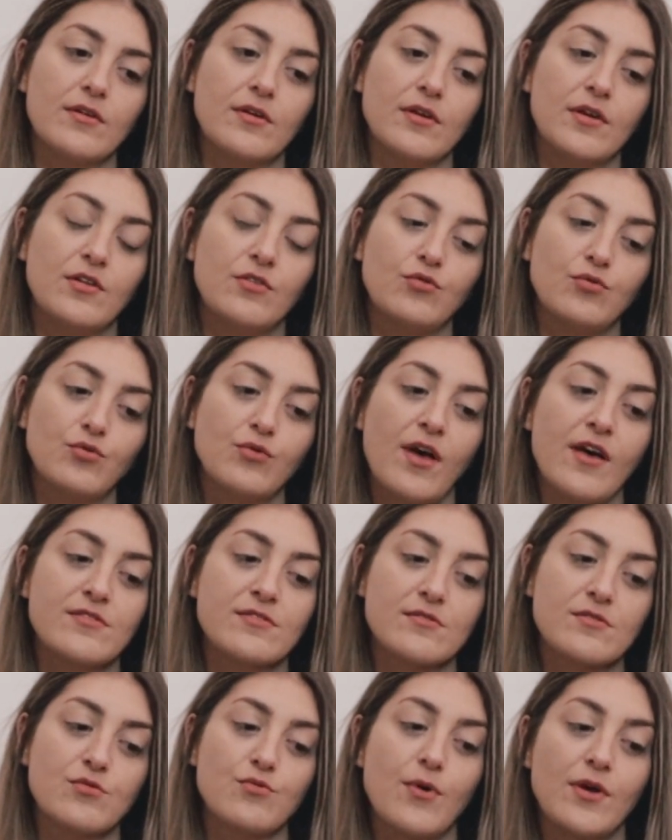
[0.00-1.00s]
in
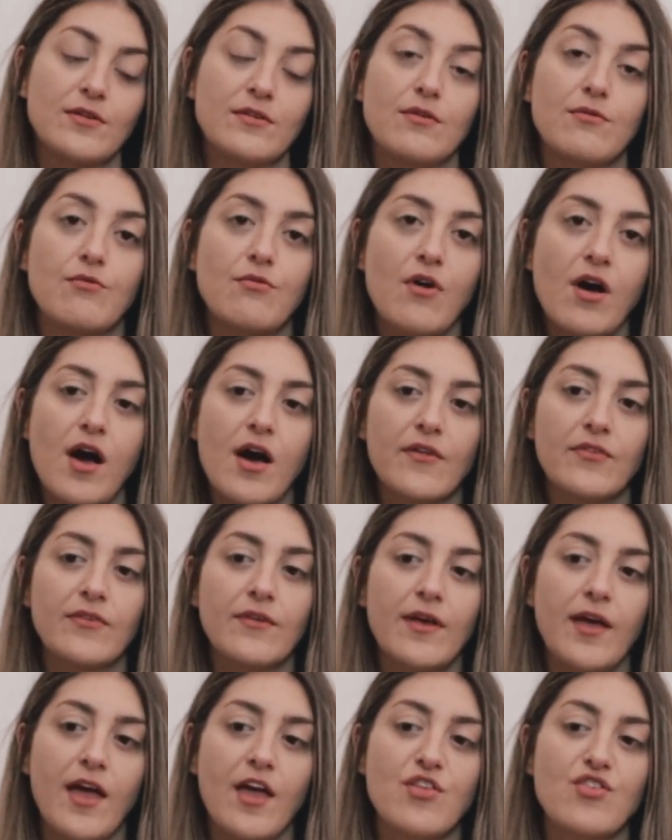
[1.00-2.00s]
2021,
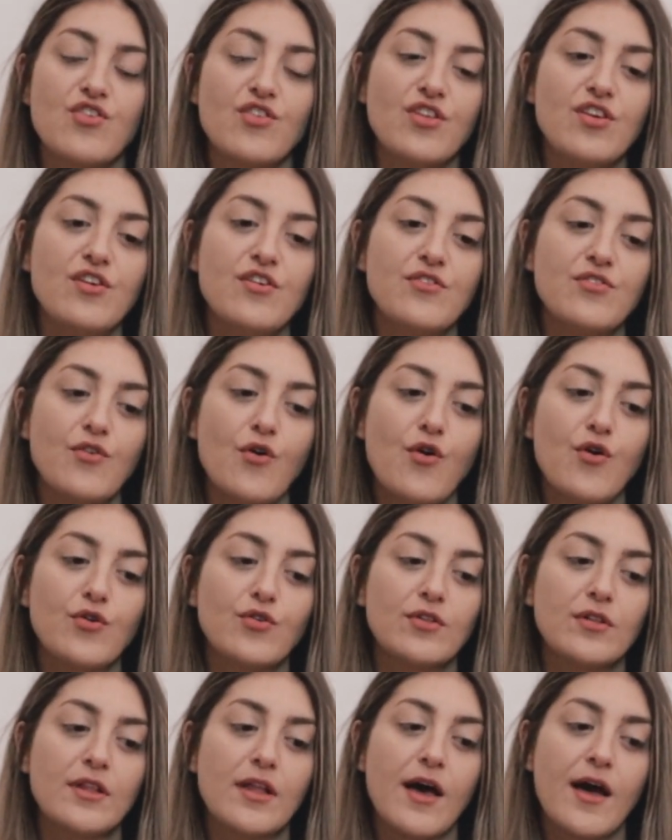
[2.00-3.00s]
engineers
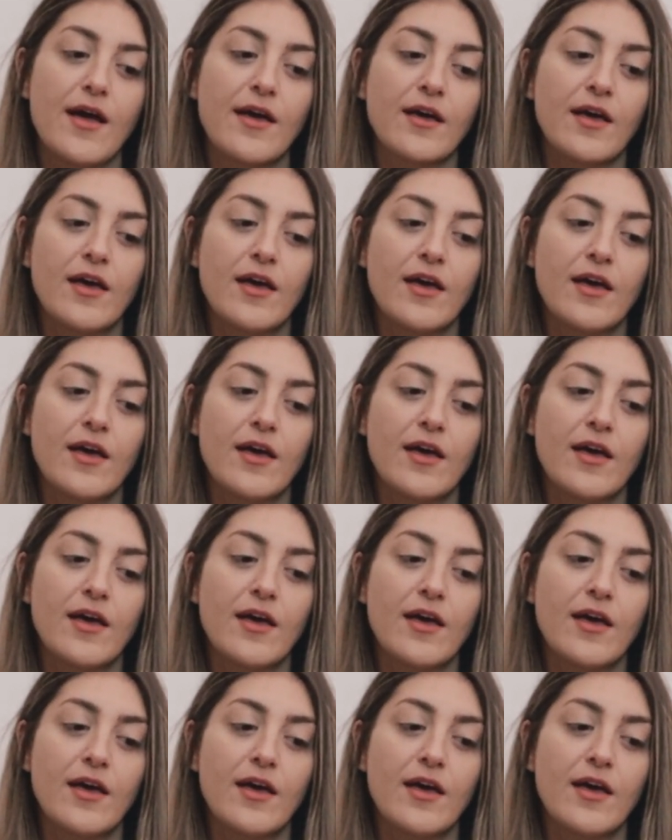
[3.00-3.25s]
earned like